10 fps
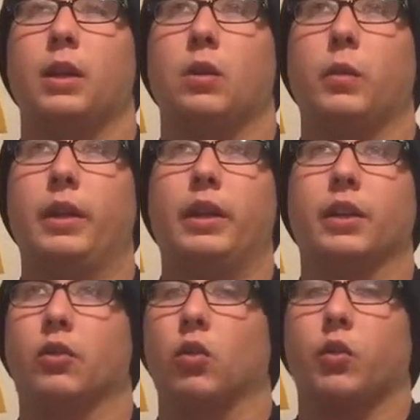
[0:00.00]
We need to
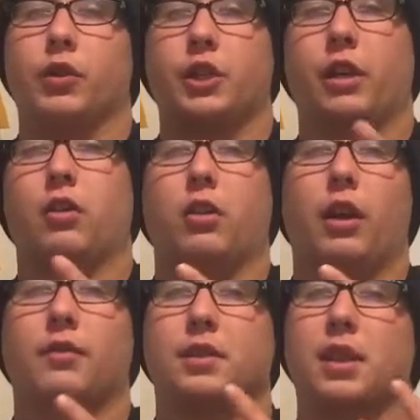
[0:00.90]
grow the channel.
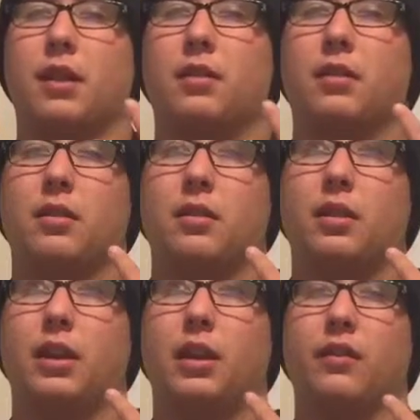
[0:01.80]
I've set
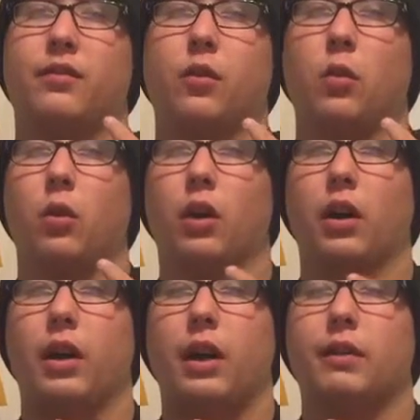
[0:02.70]
it for
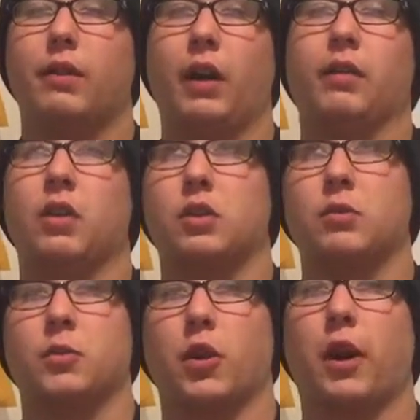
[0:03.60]
500
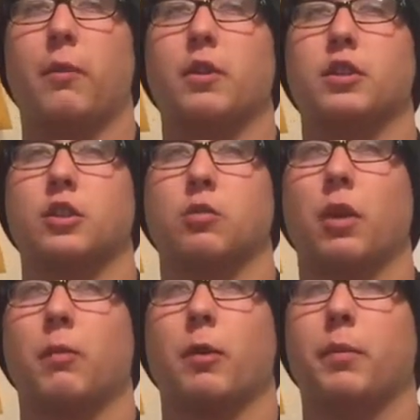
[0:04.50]
subscribers is when
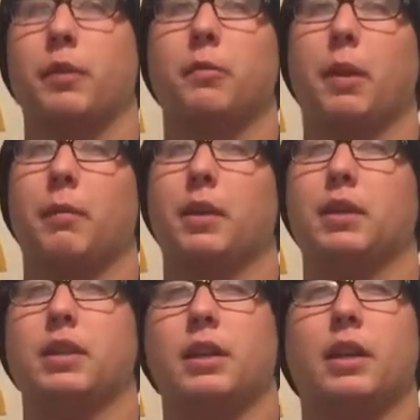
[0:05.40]
I'm going to build my
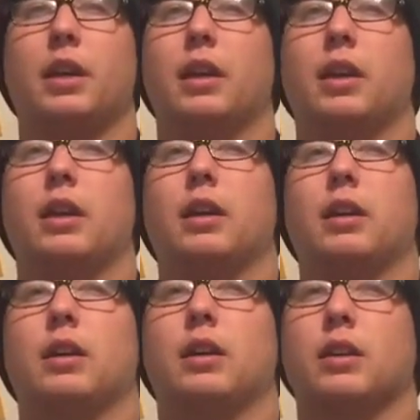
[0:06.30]
PC,
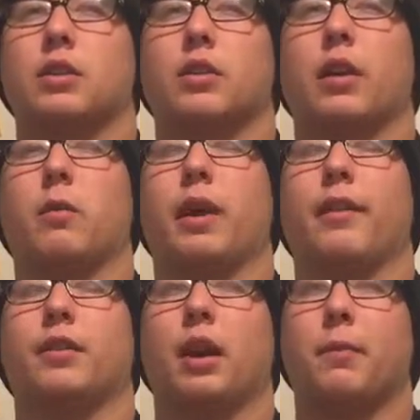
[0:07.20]
so that way I
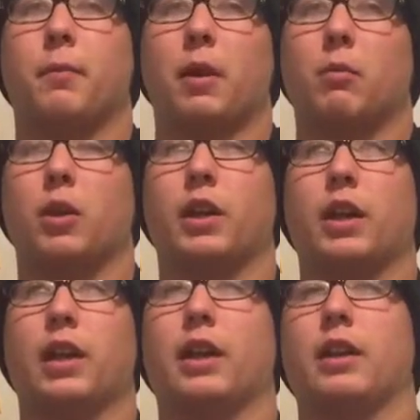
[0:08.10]
have time to make
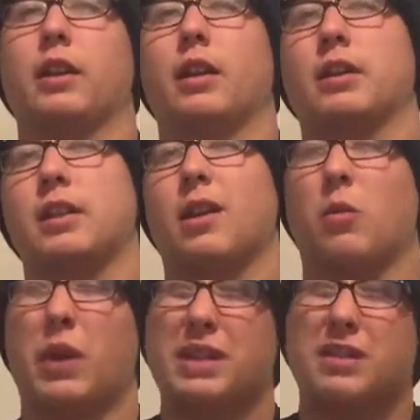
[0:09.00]
money and it's not a
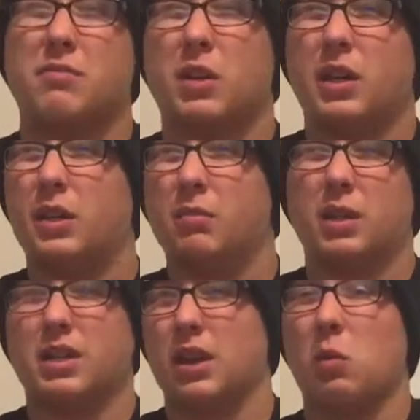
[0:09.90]
waste of money,
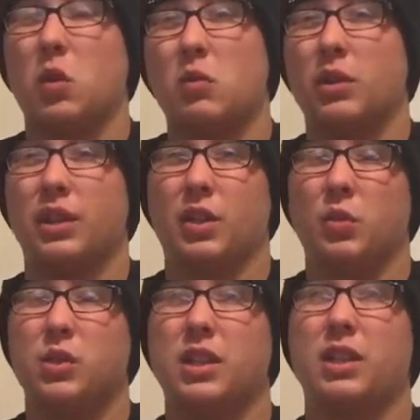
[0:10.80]
because I wouldn't really
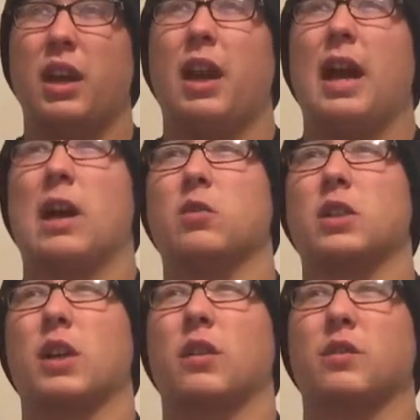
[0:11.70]
use it
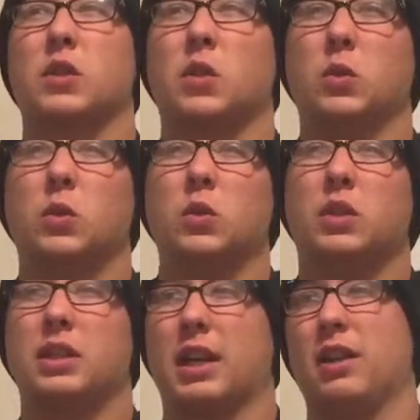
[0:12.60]
outside of school
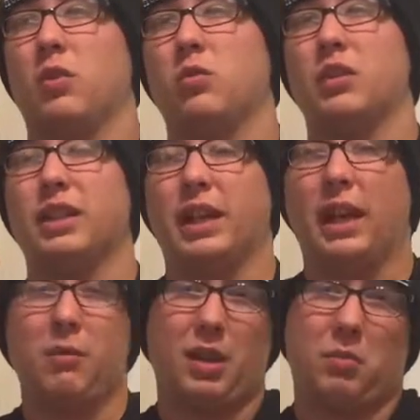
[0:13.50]
because I don't really
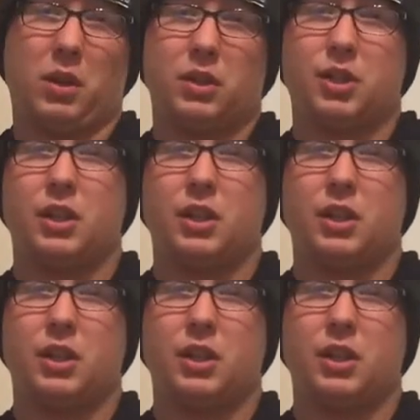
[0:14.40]
game that much